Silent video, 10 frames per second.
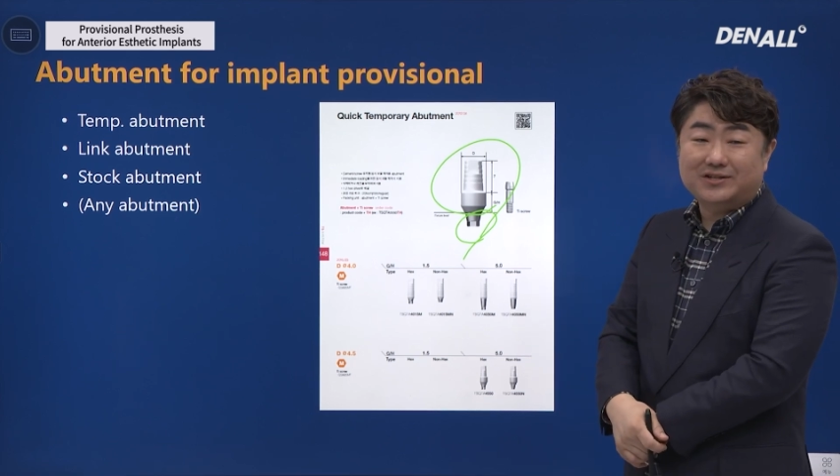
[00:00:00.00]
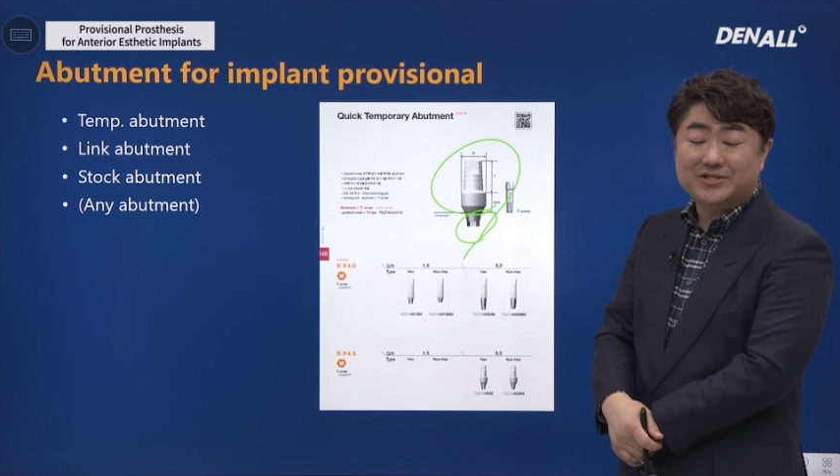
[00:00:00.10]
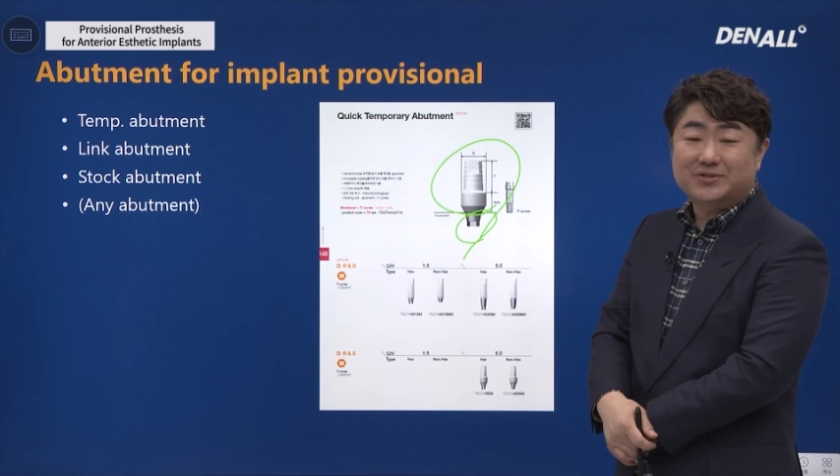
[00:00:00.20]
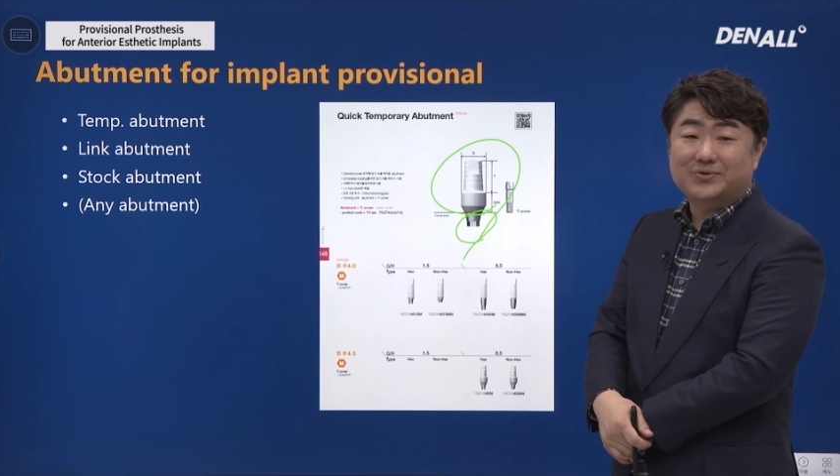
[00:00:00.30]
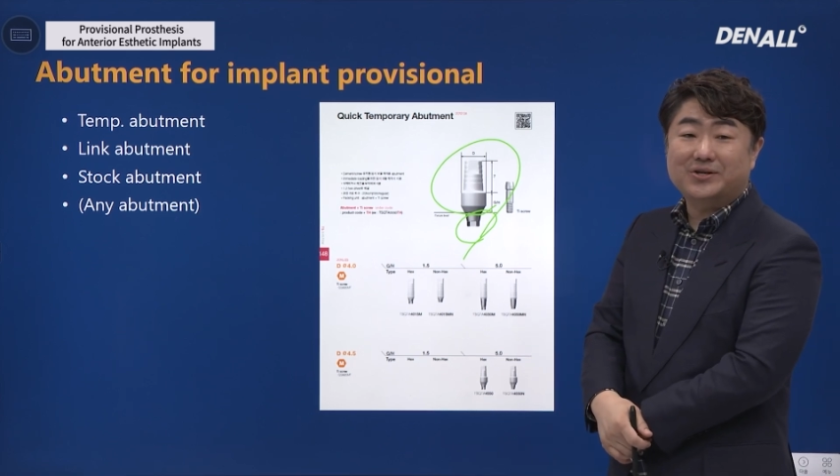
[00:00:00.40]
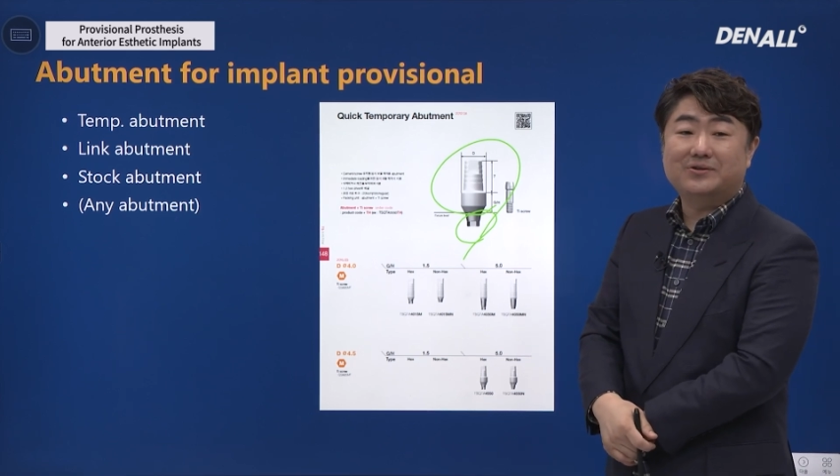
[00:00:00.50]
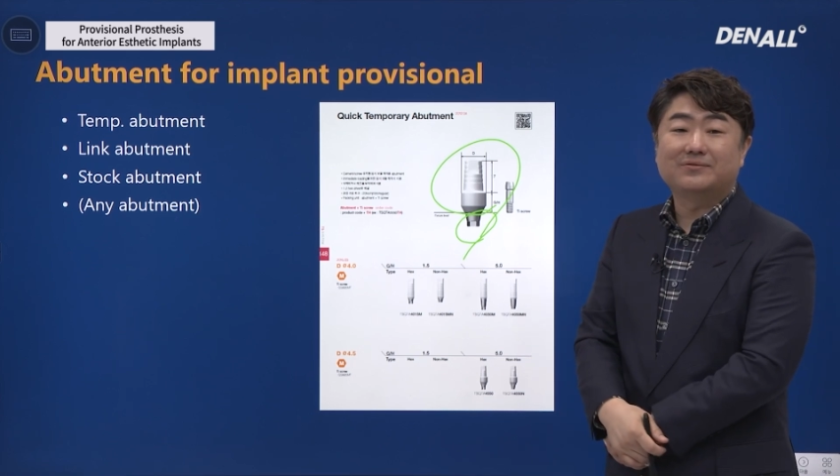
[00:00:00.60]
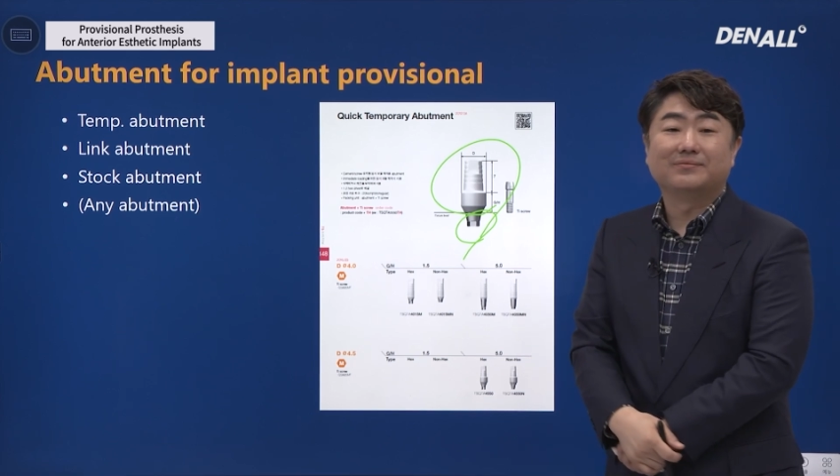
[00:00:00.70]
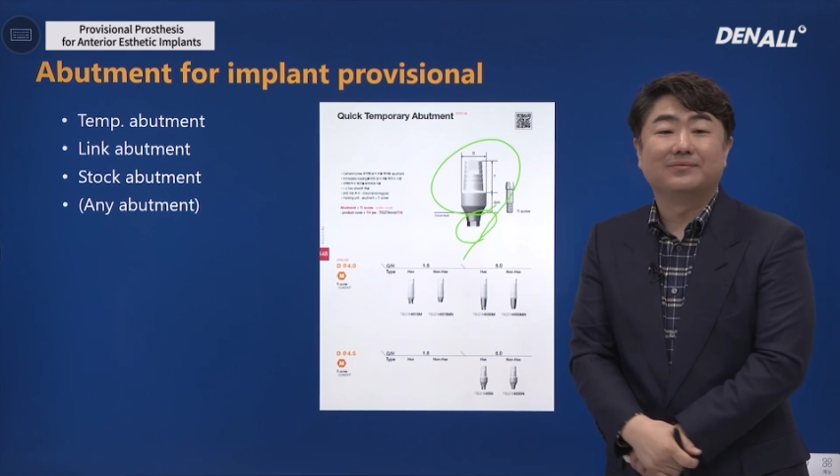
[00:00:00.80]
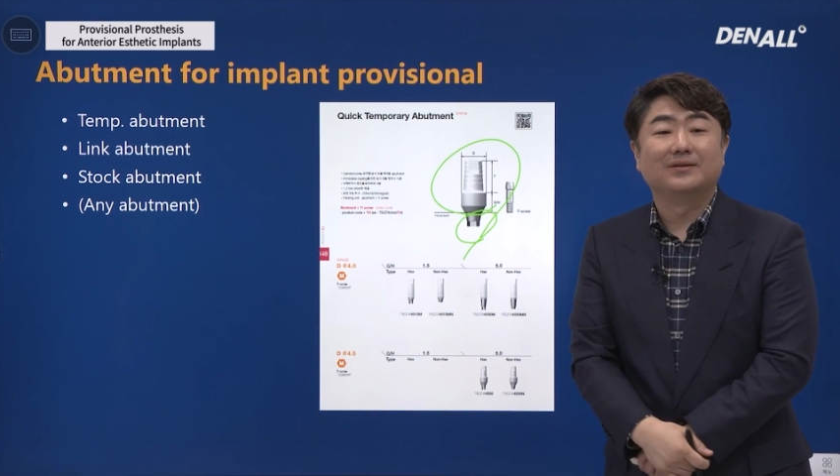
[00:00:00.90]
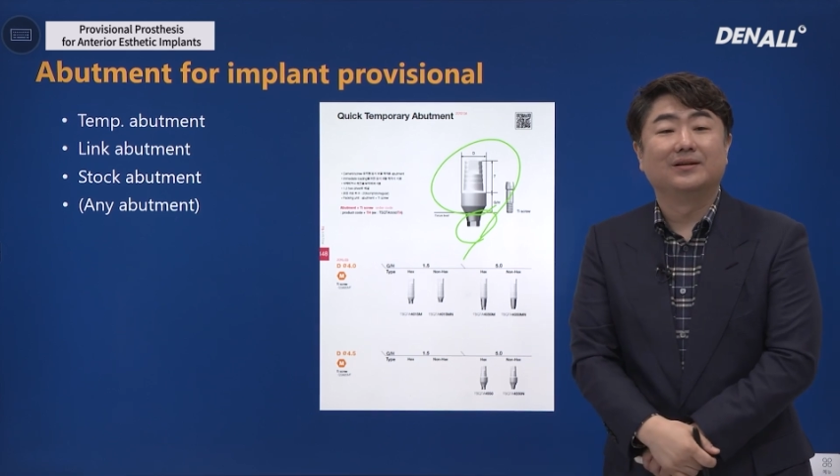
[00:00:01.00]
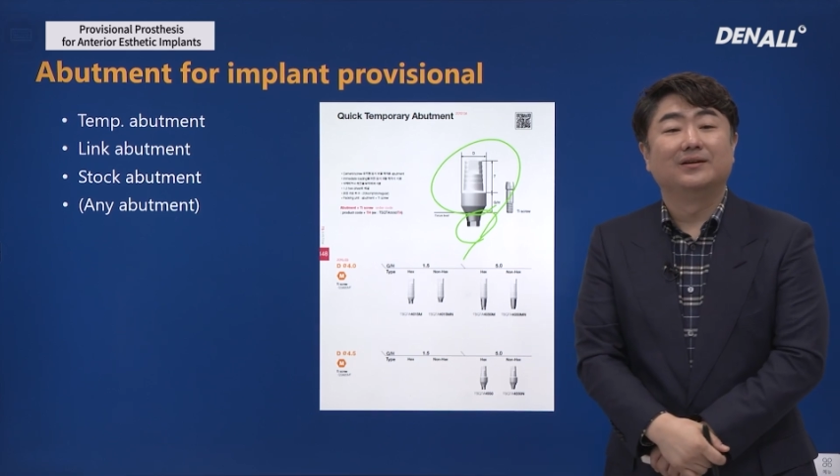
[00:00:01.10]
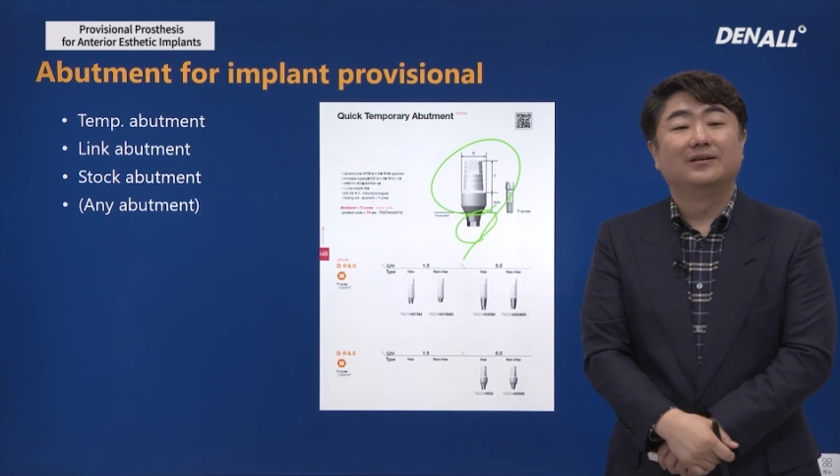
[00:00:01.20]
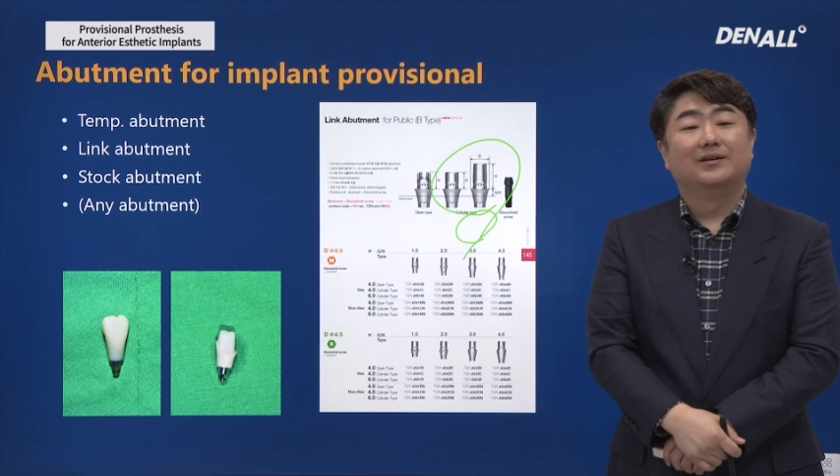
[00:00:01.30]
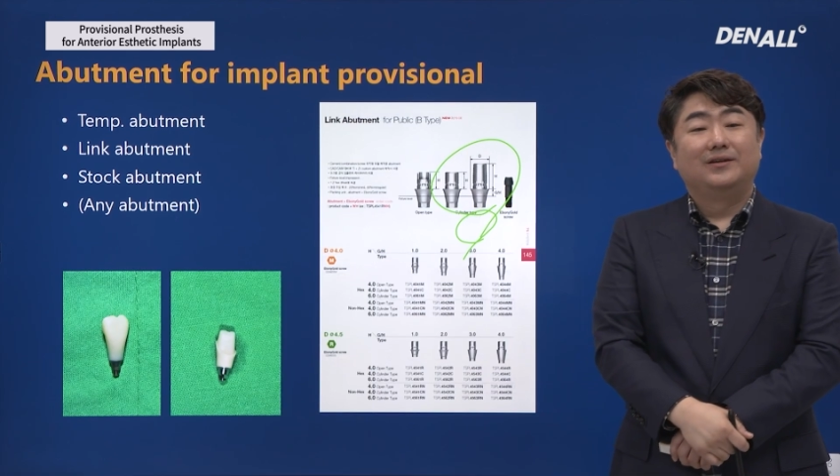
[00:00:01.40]
You need to choose
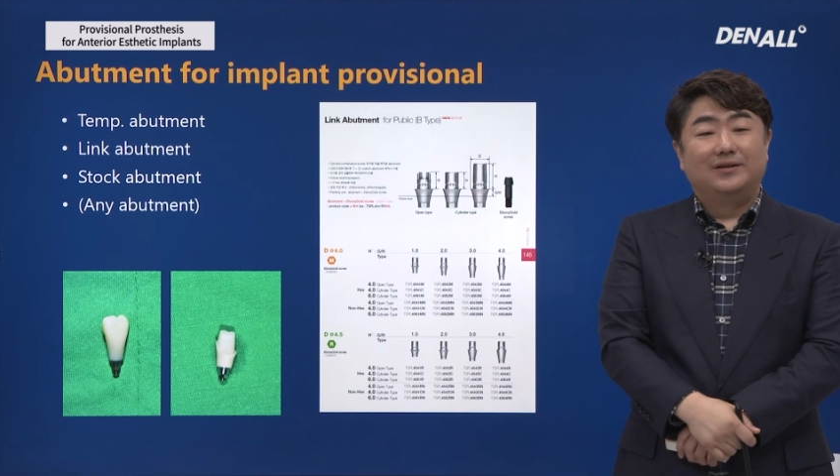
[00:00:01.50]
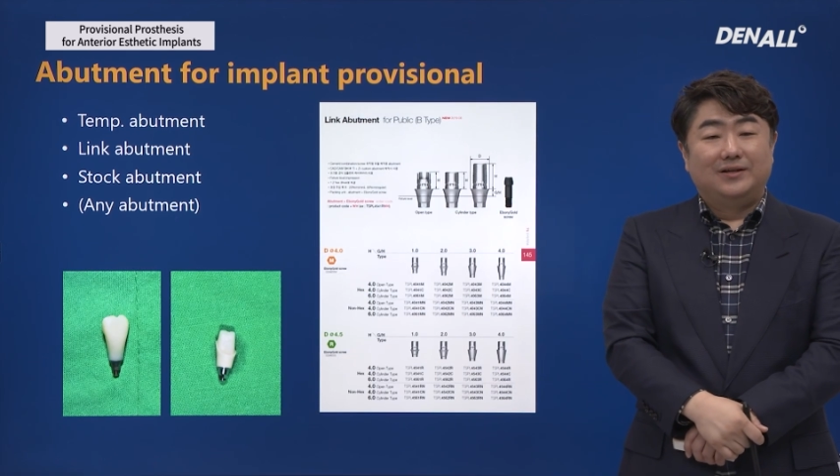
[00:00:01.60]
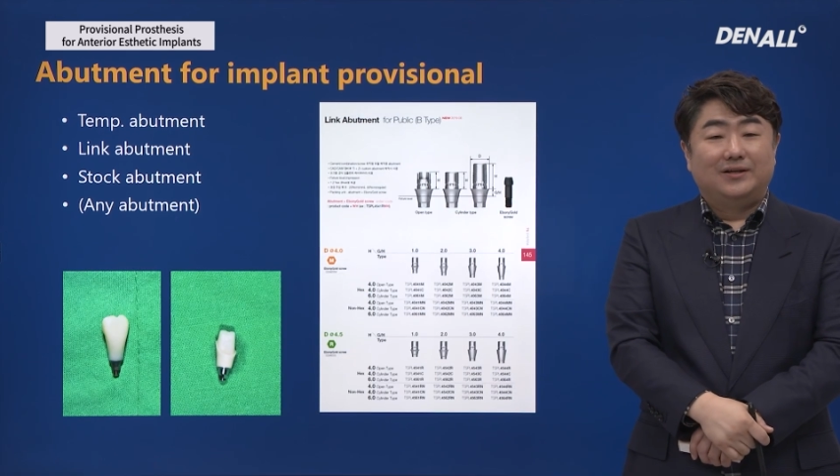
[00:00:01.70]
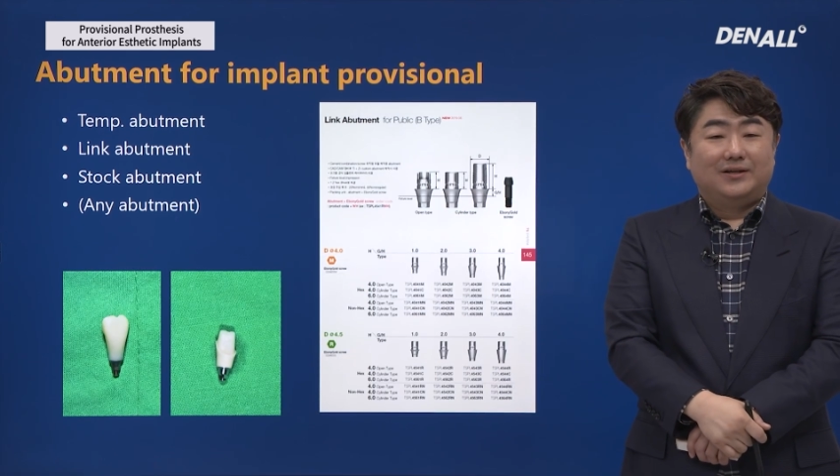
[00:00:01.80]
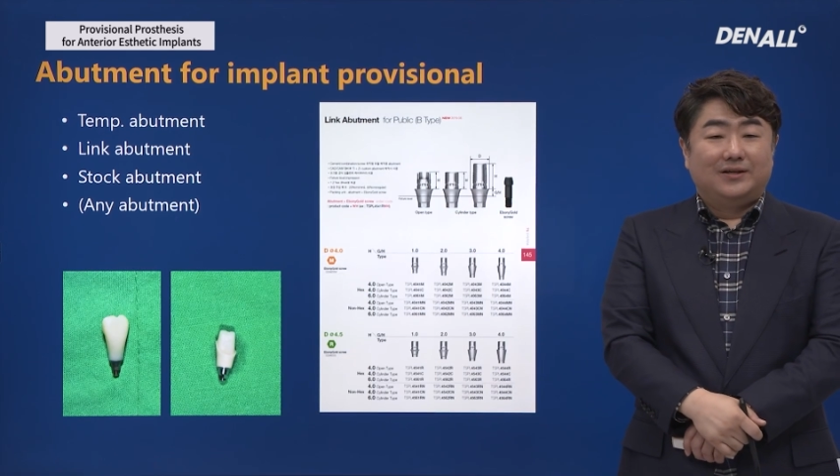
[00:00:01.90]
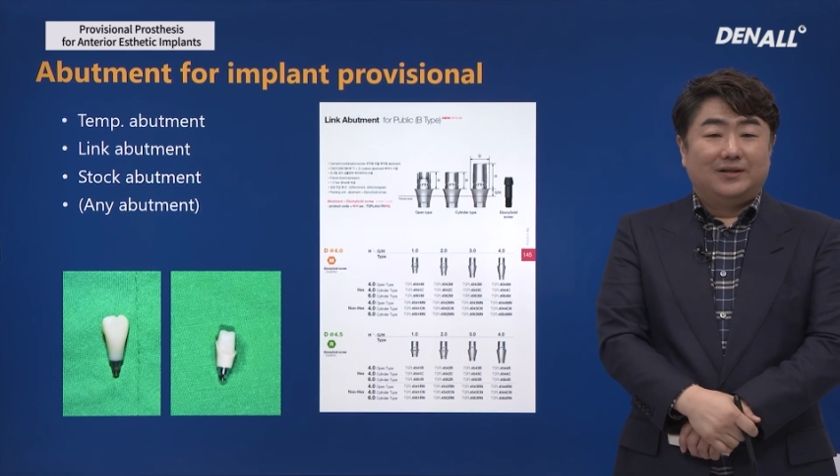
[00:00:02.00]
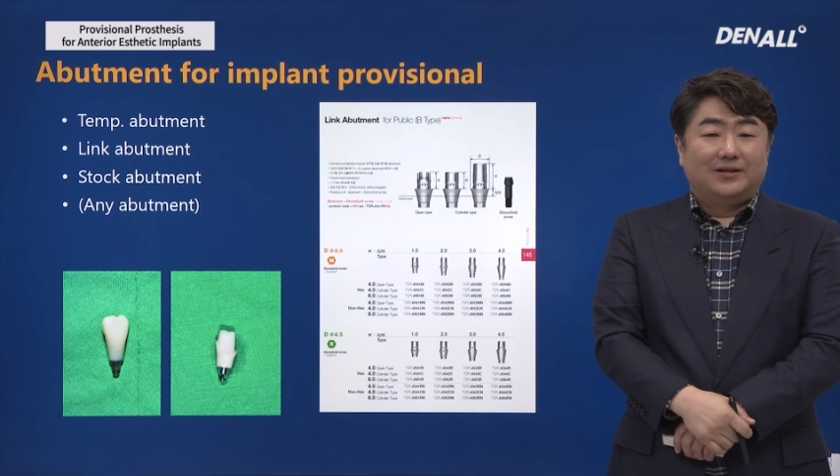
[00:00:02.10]
appropriate cuff.